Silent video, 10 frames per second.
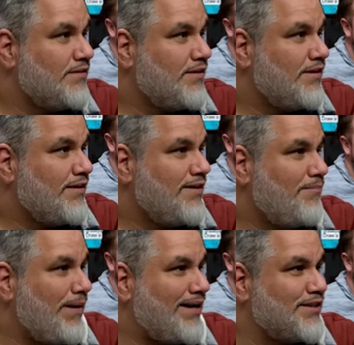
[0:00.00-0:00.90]
You're right.
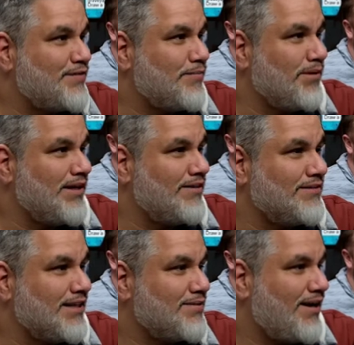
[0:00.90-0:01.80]
Bant is for blinkers.
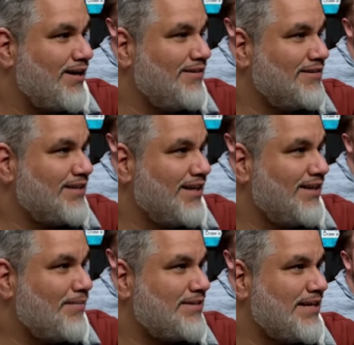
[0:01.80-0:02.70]
That's what I always say. I
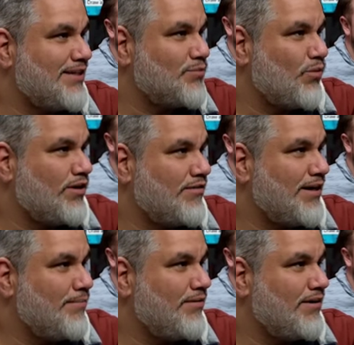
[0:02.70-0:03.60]
want to take this Wandering
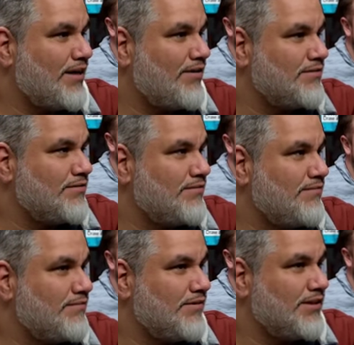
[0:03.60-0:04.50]
Emperor. That card's
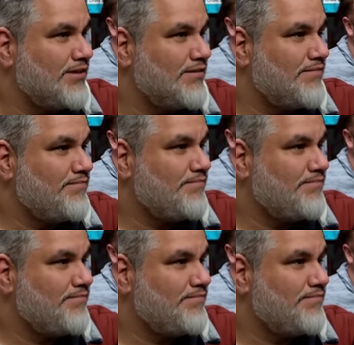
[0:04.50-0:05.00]
really good.